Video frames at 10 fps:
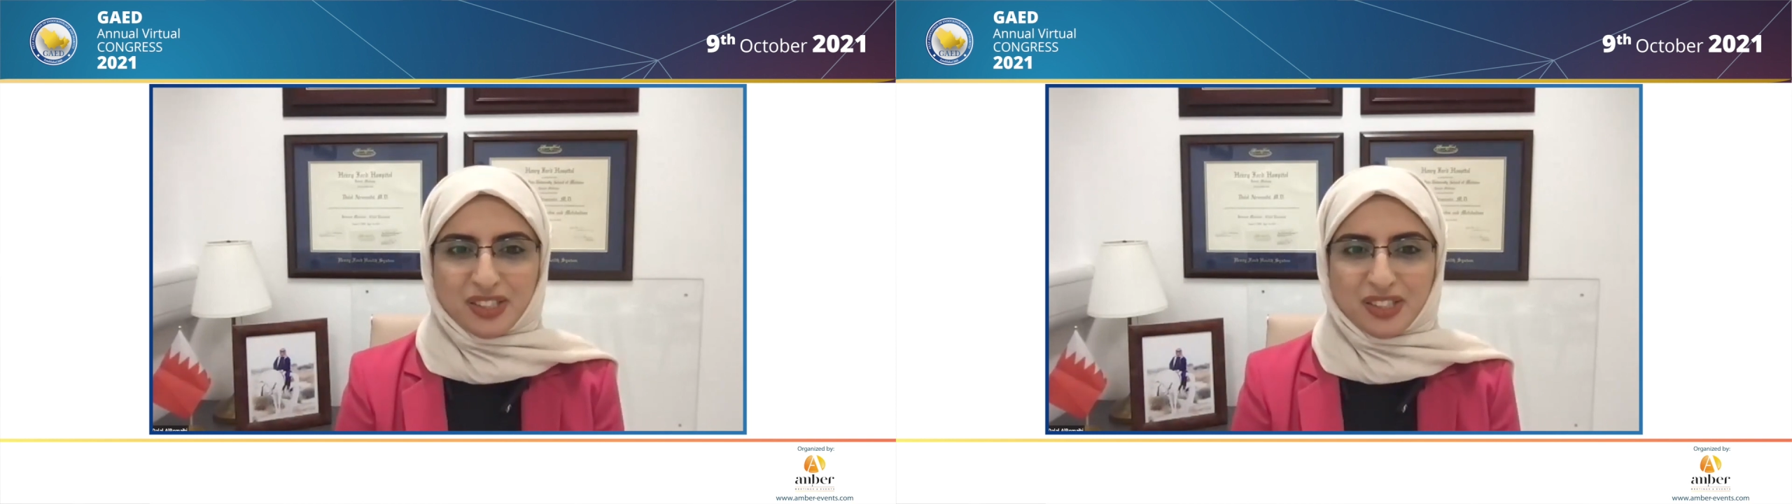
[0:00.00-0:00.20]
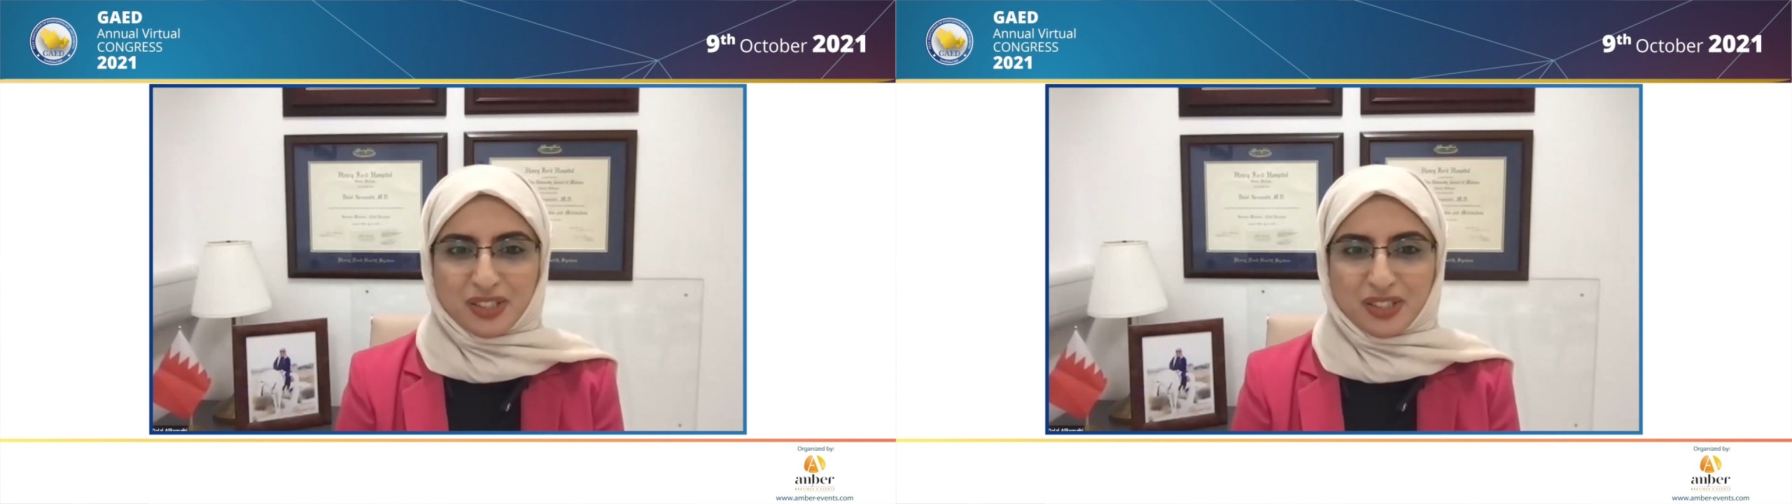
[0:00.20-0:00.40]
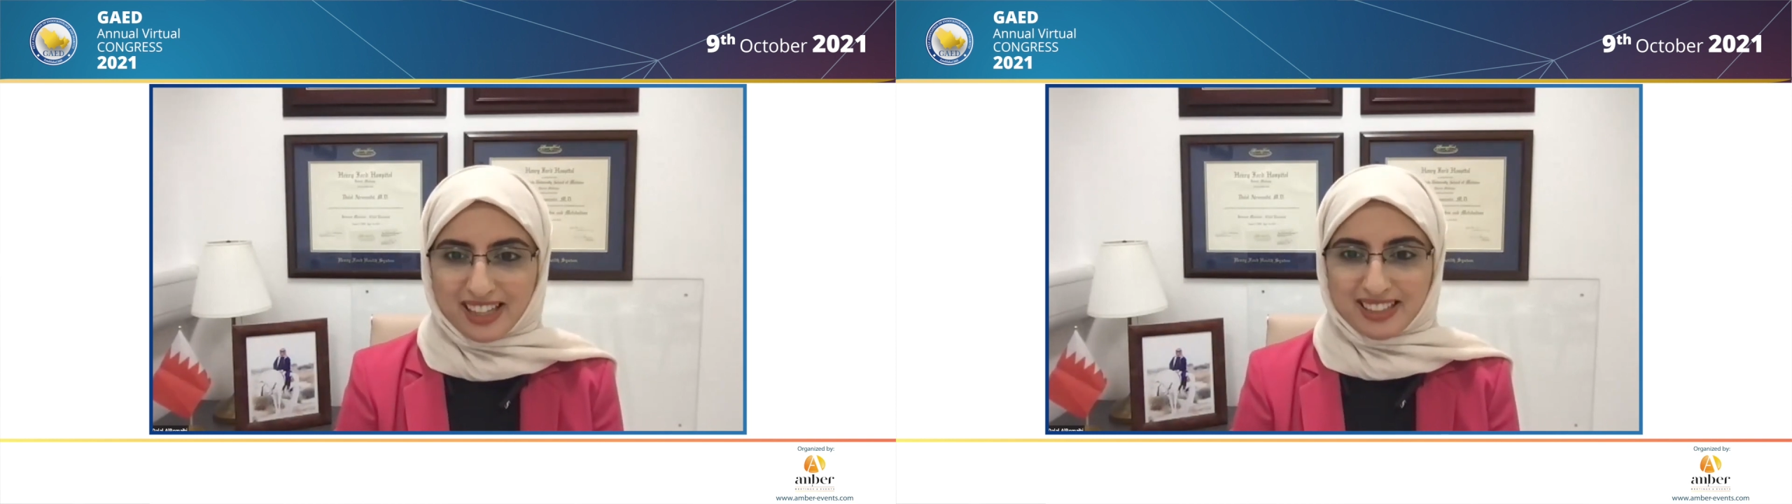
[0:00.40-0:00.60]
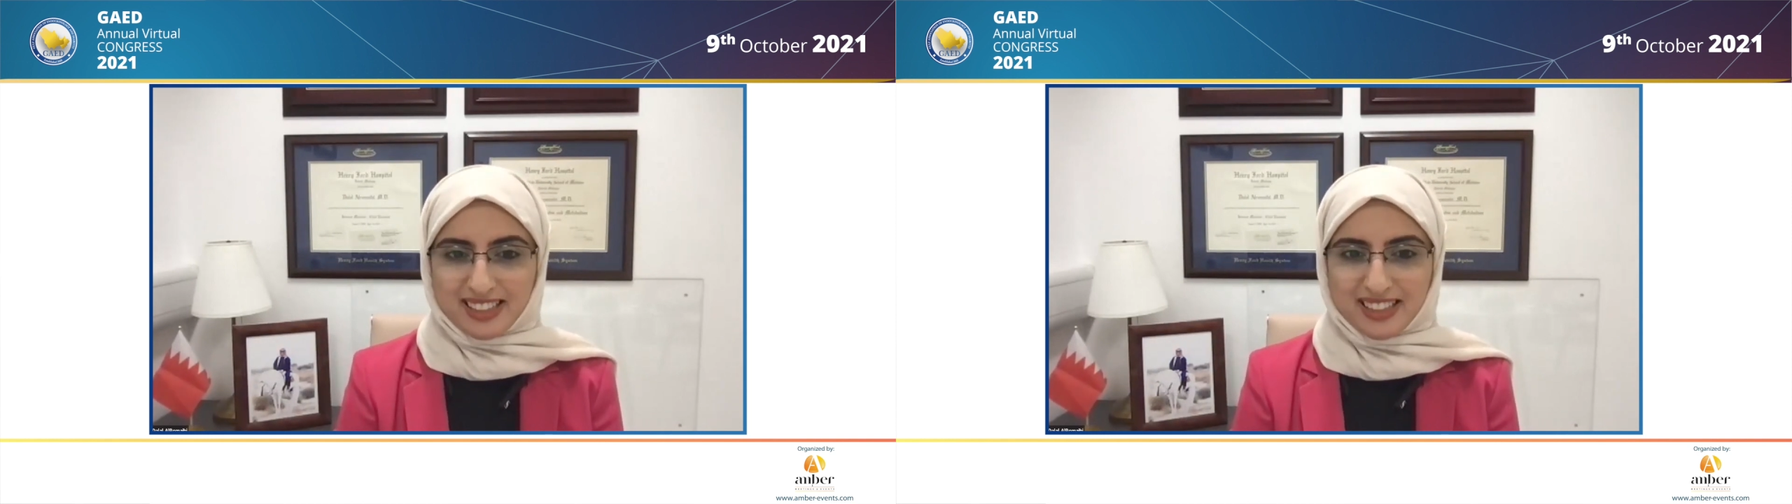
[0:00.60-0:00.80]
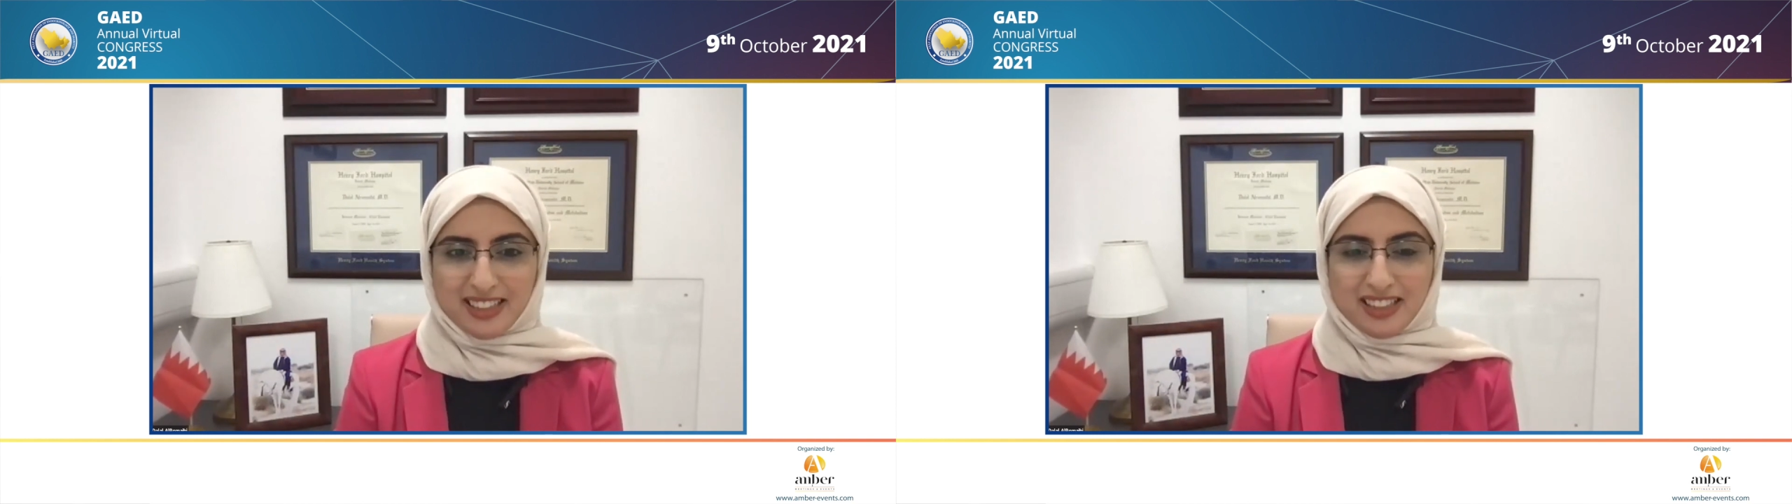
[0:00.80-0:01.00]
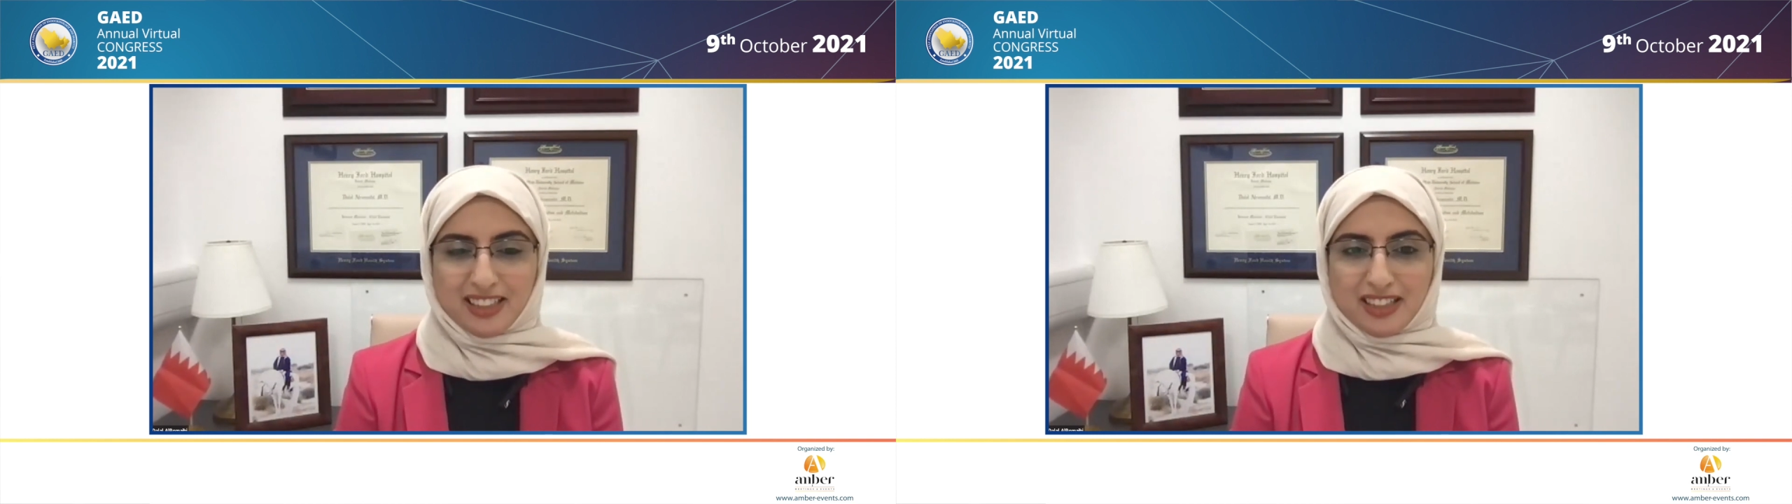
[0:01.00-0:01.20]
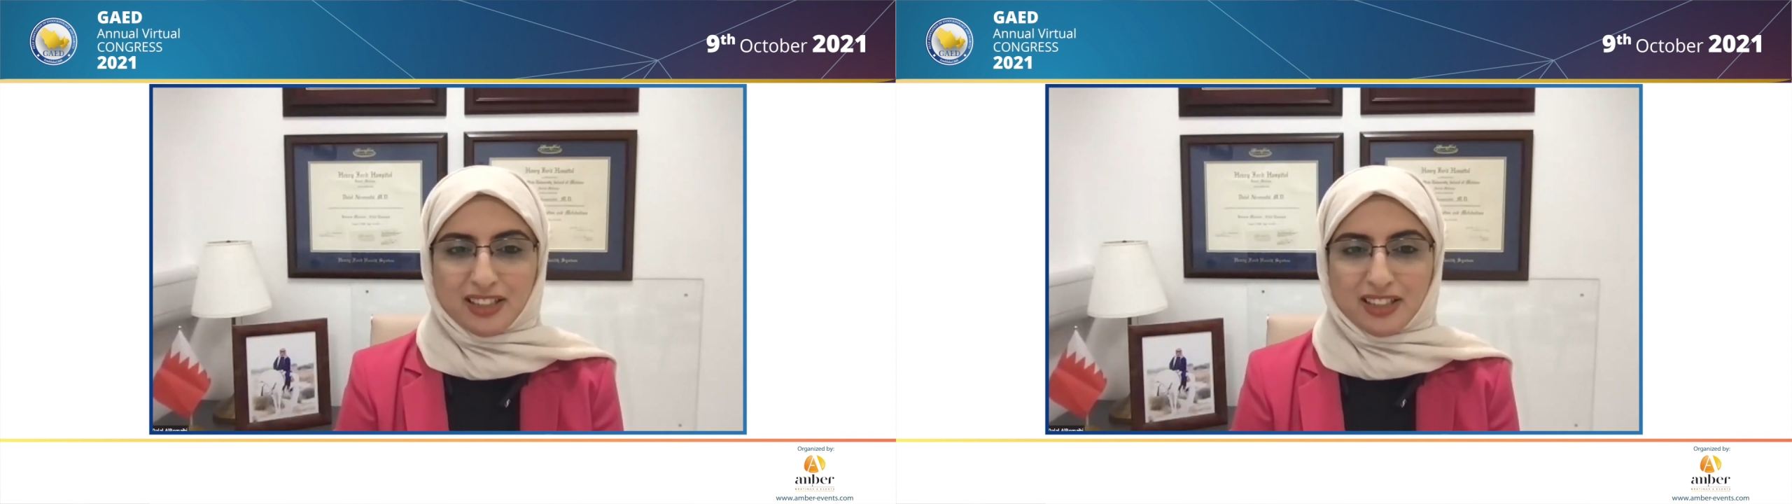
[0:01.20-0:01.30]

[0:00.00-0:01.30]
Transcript: society